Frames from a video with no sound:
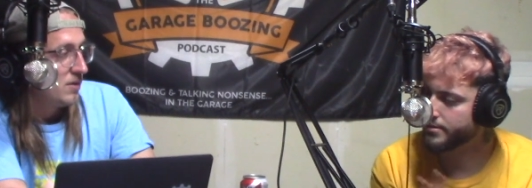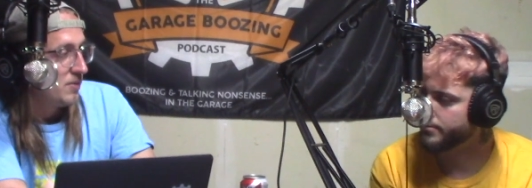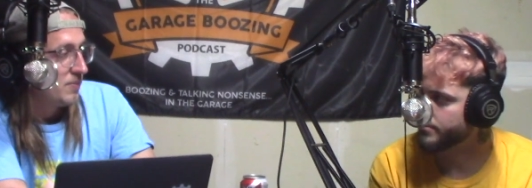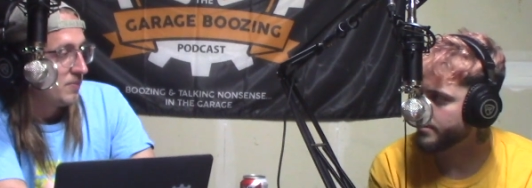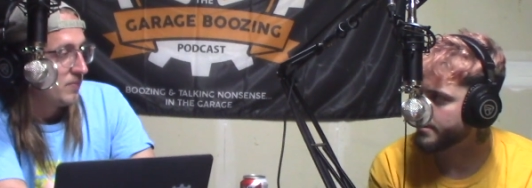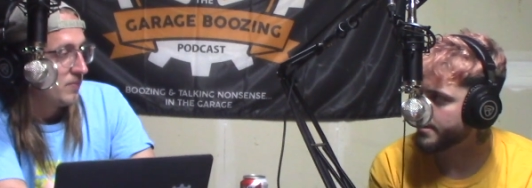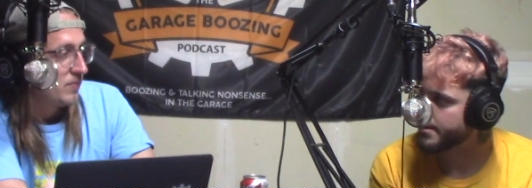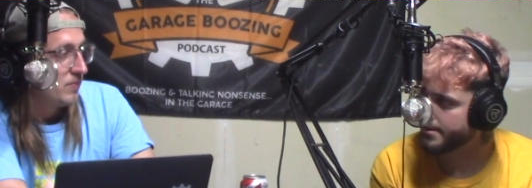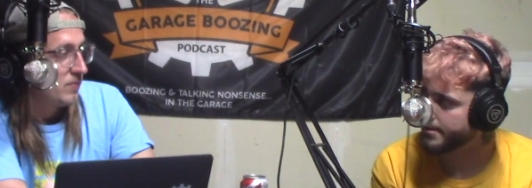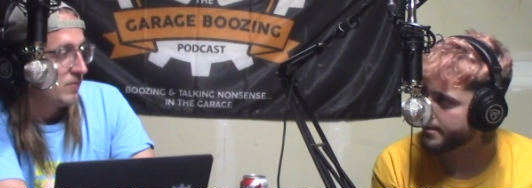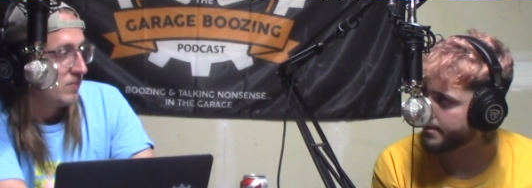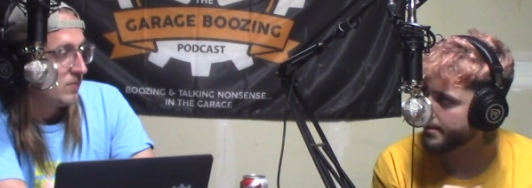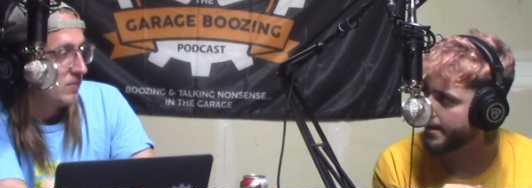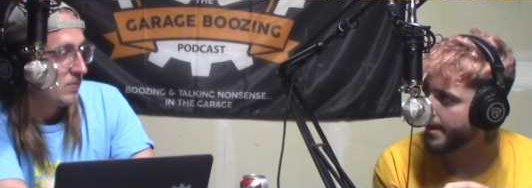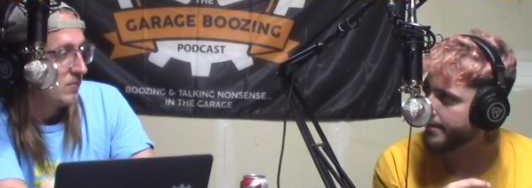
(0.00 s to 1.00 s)
Speaker 1: and whatnot, and
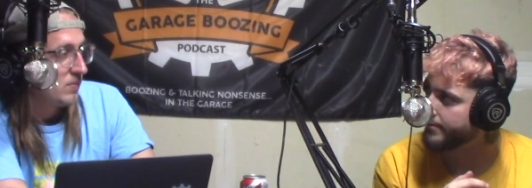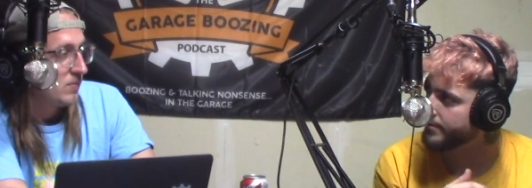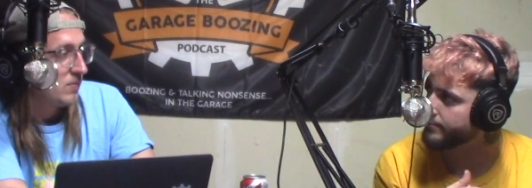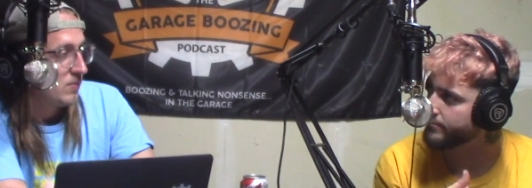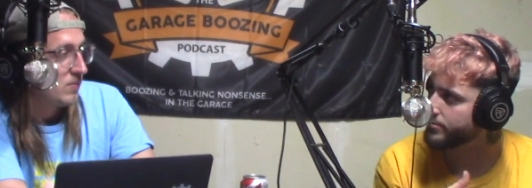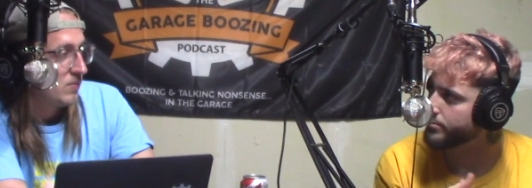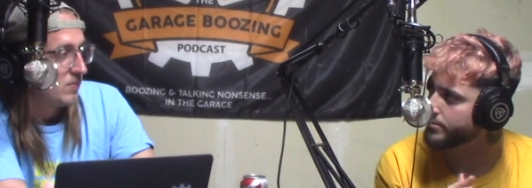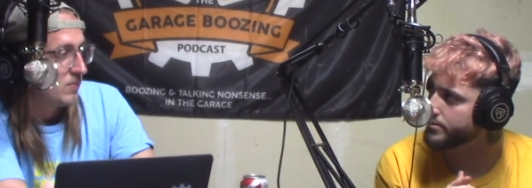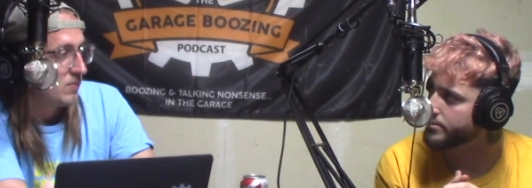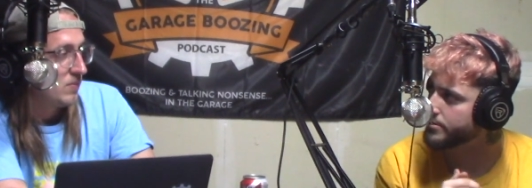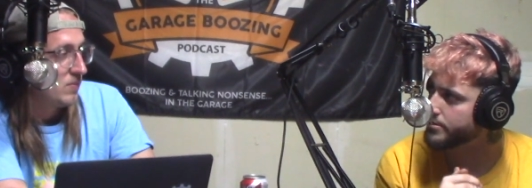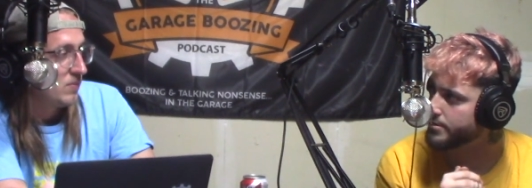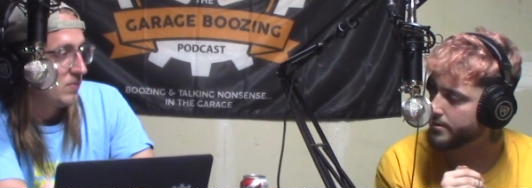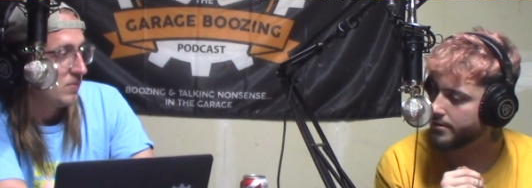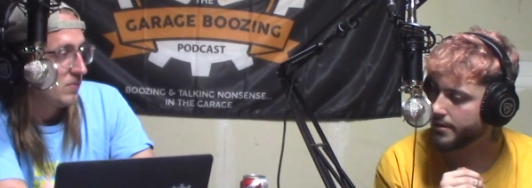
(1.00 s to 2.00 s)
then they have
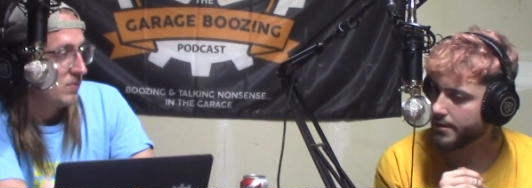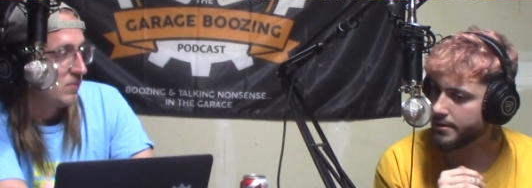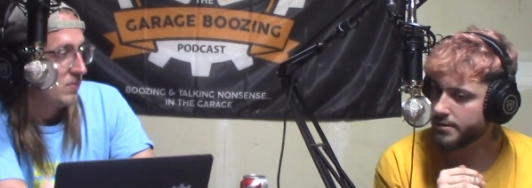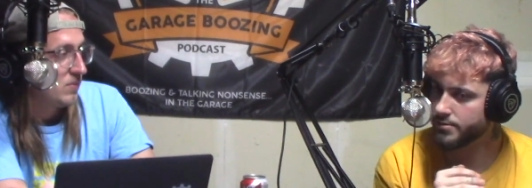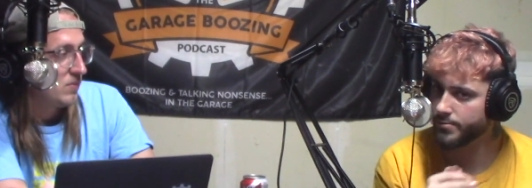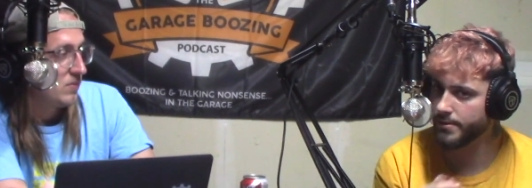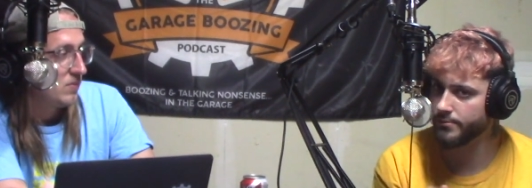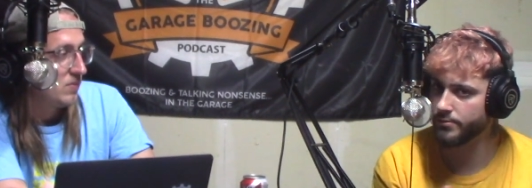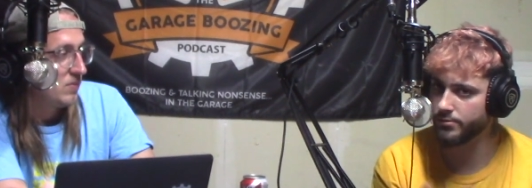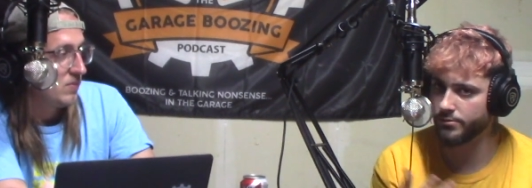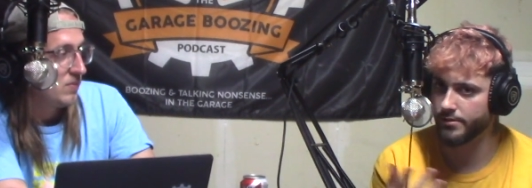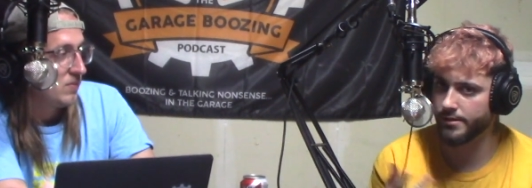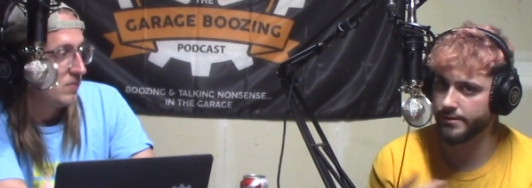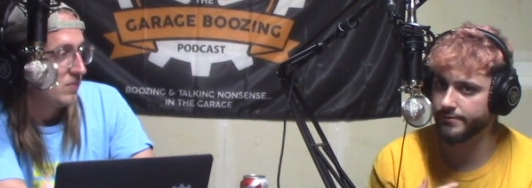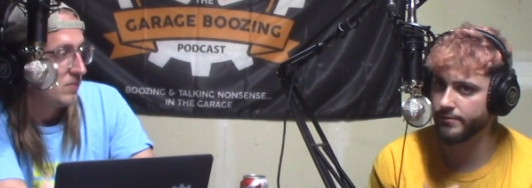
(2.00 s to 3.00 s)
influencers. You know, they get these people who
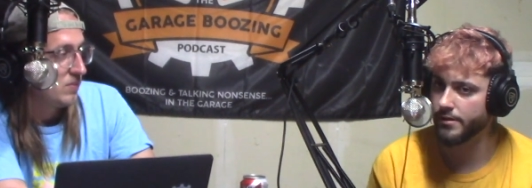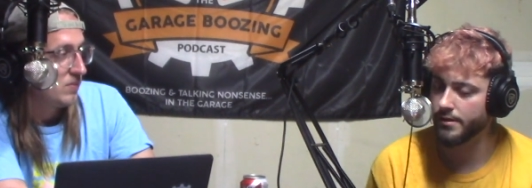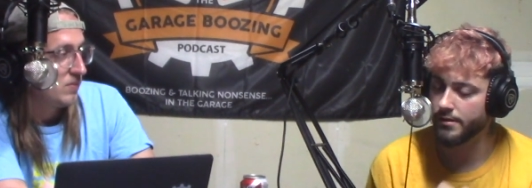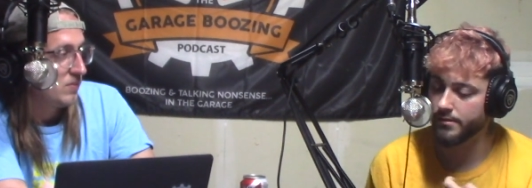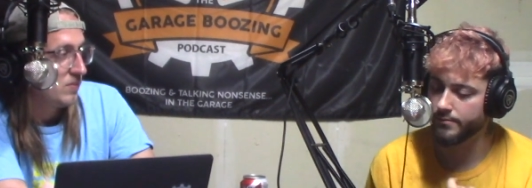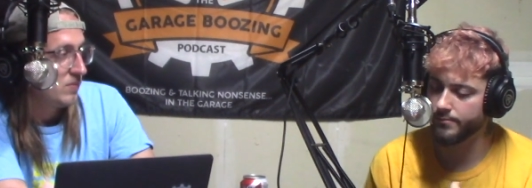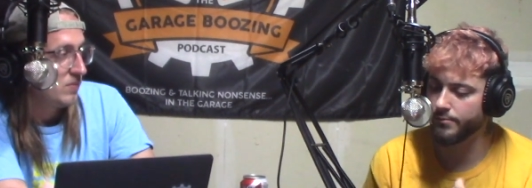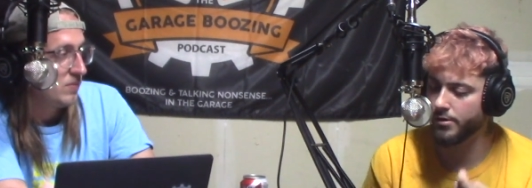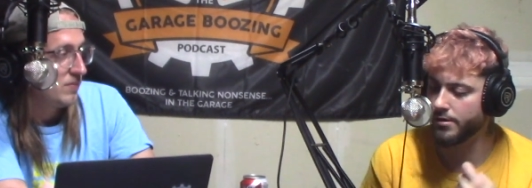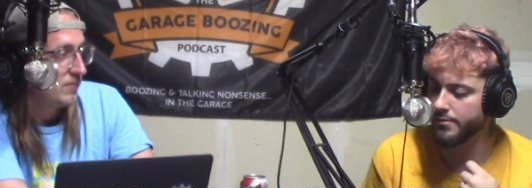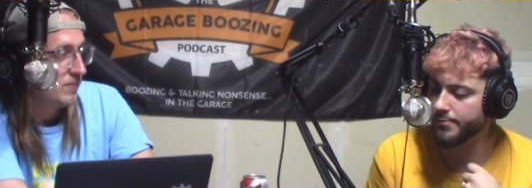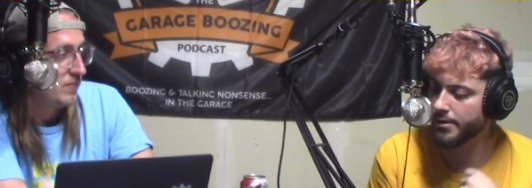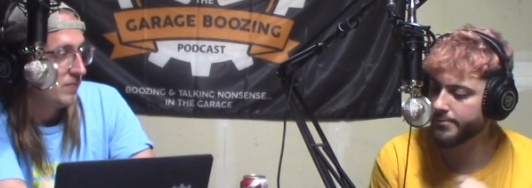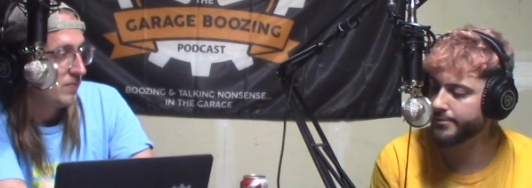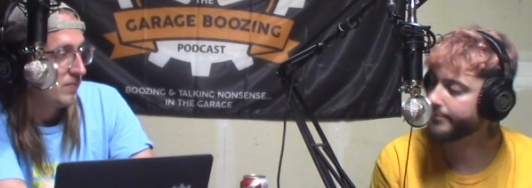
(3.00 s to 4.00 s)
are
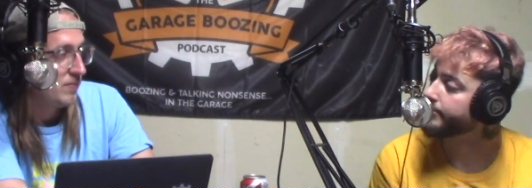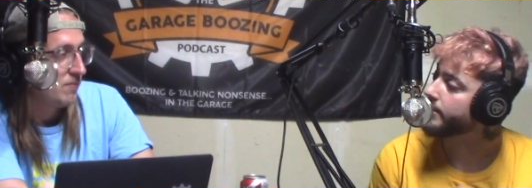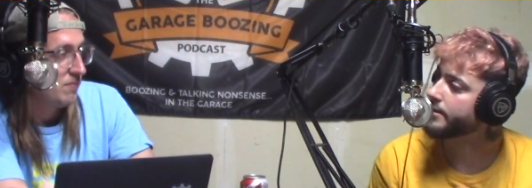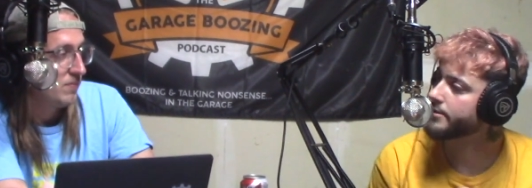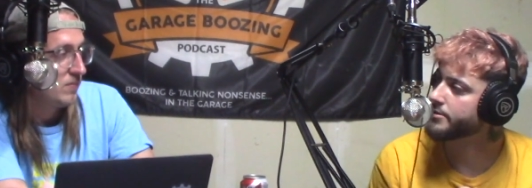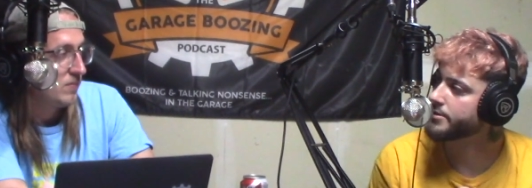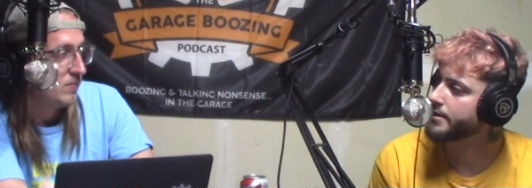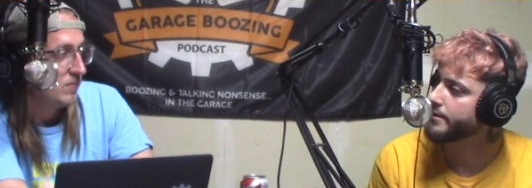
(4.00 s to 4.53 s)
public figures and